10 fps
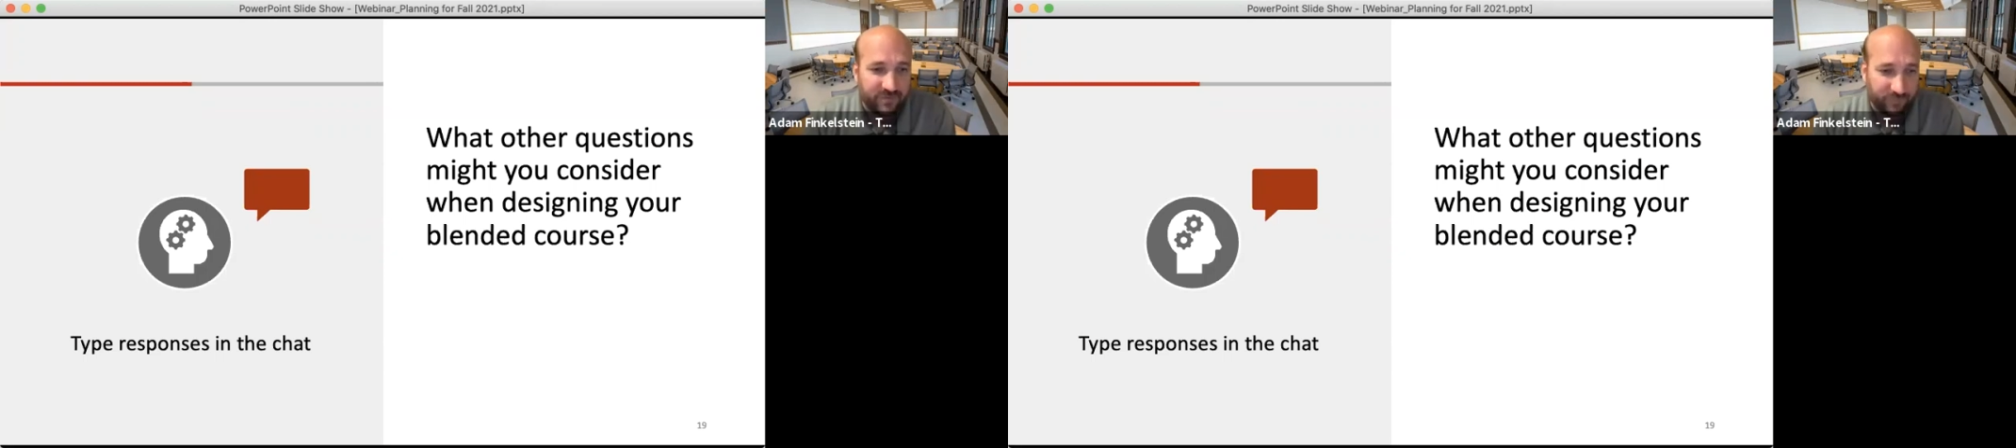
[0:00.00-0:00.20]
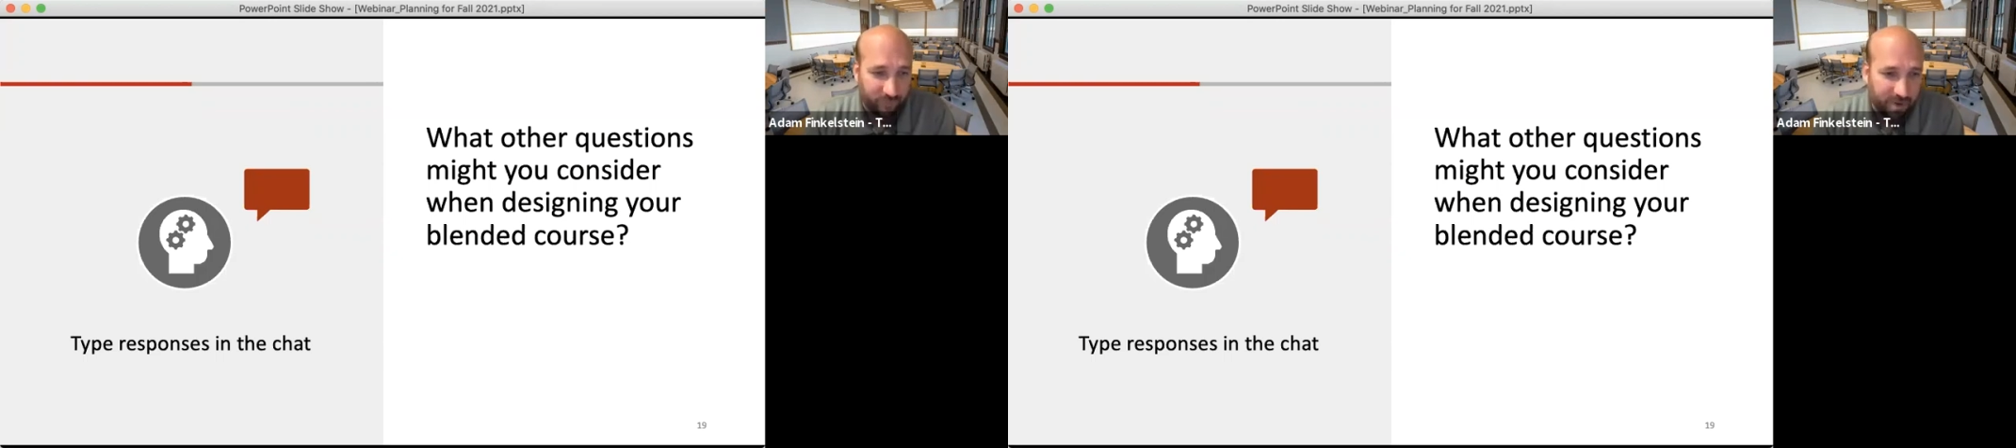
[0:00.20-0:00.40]

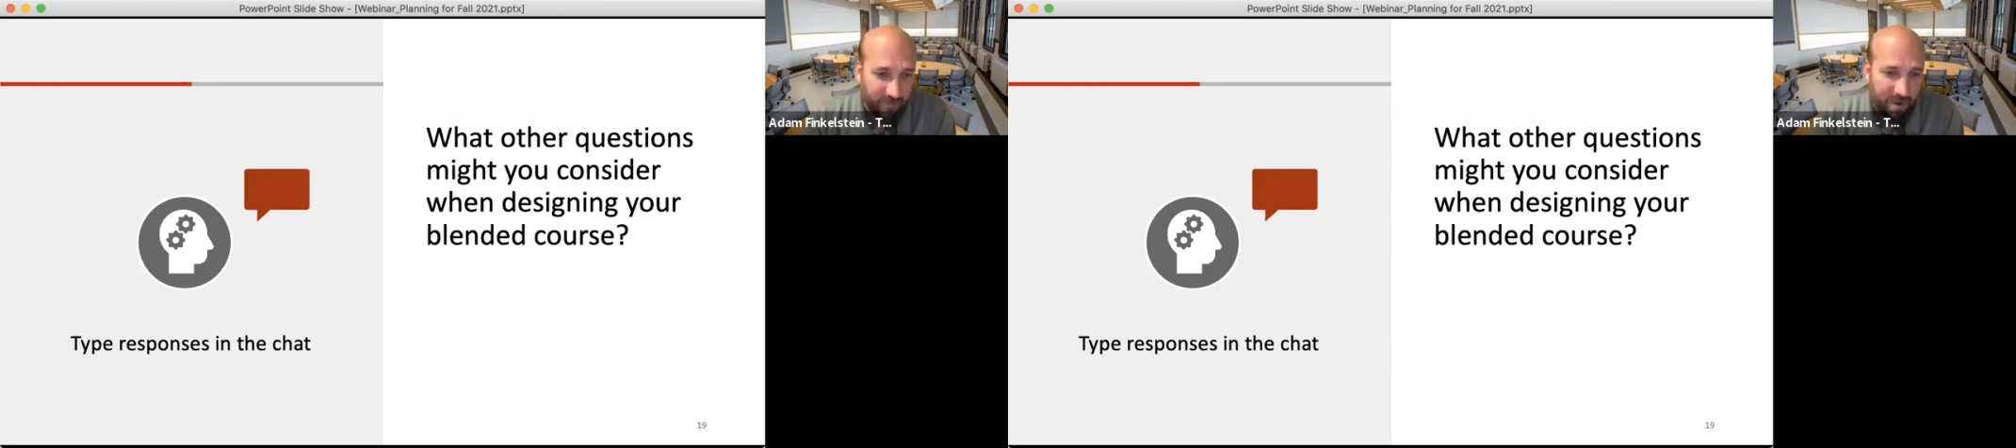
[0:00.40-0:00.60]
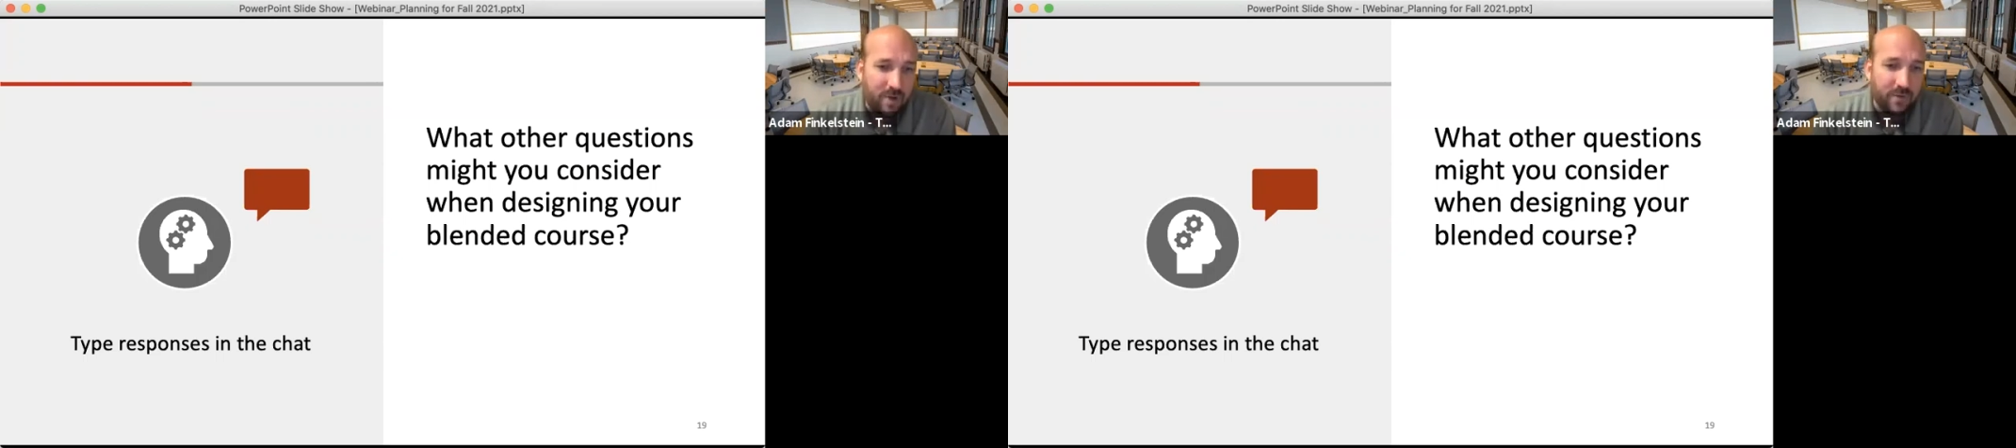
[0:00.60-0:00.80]
floating
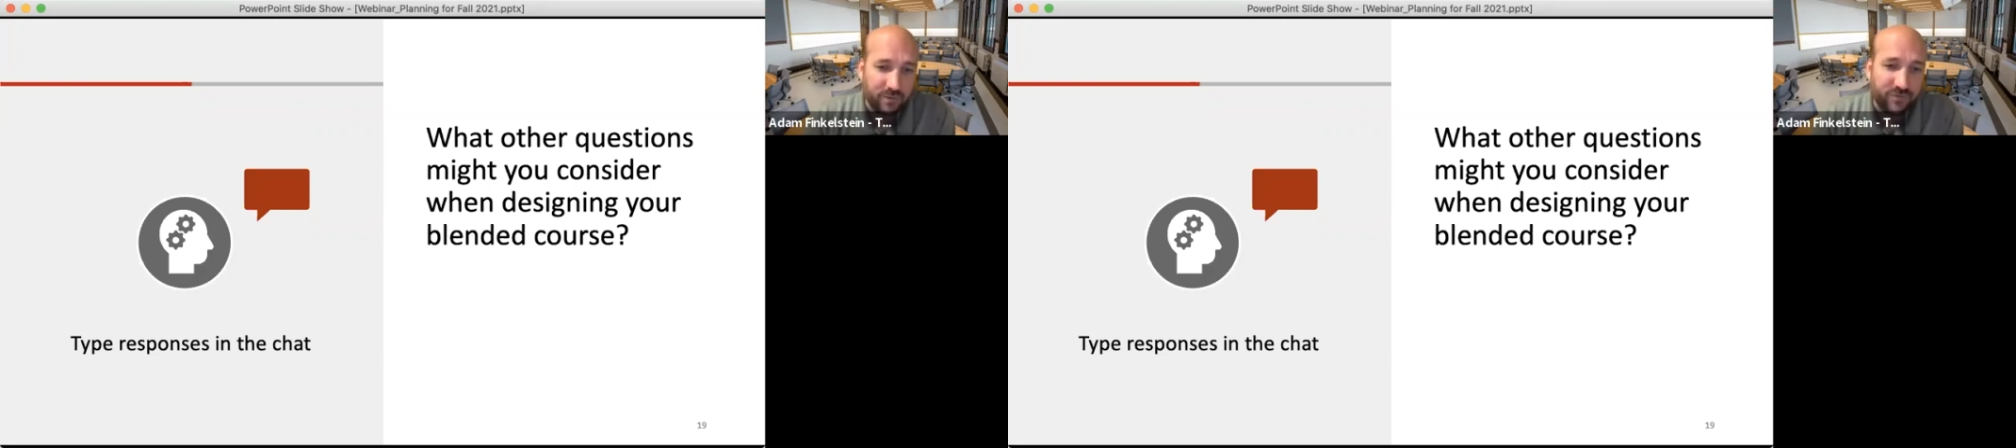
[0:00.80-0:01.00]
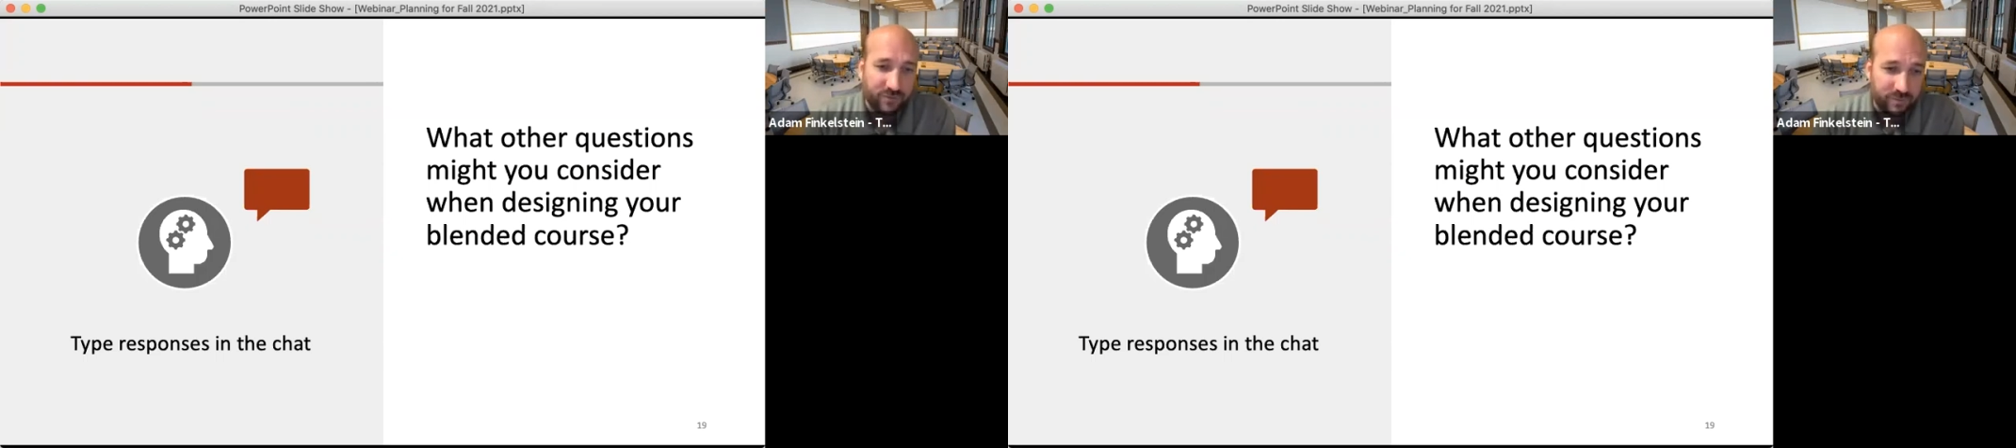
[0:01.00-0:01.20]
around for
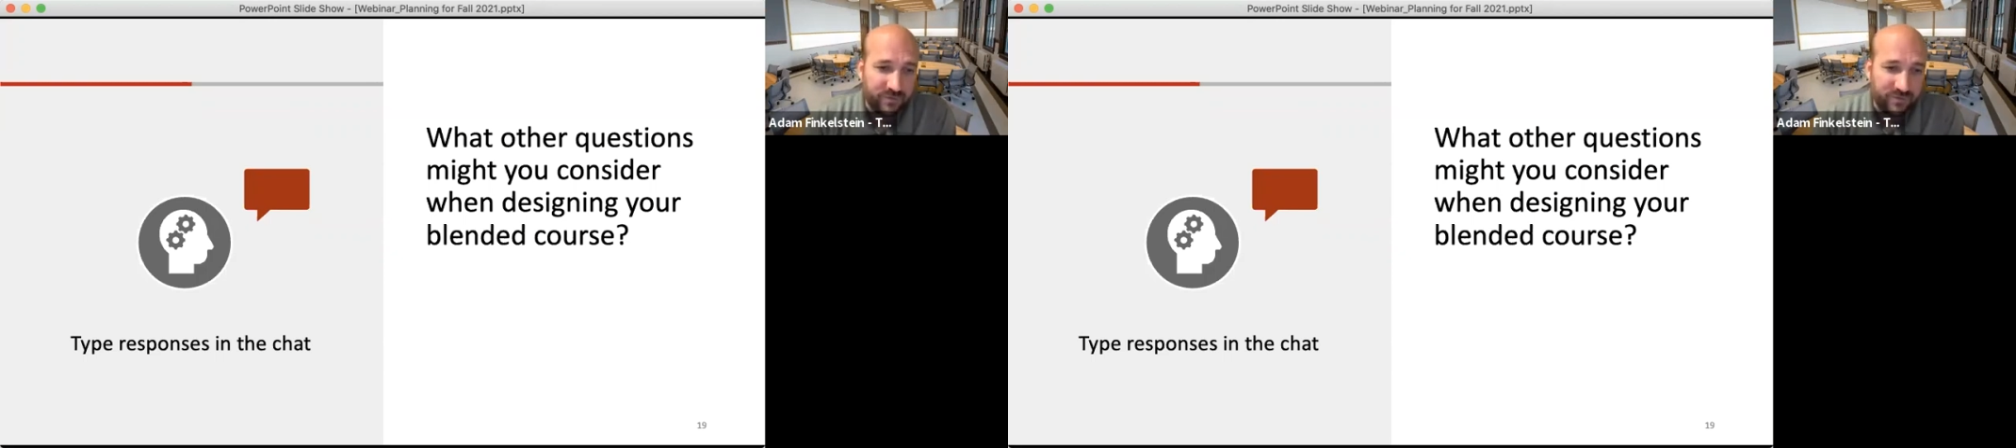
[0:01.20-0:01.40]
students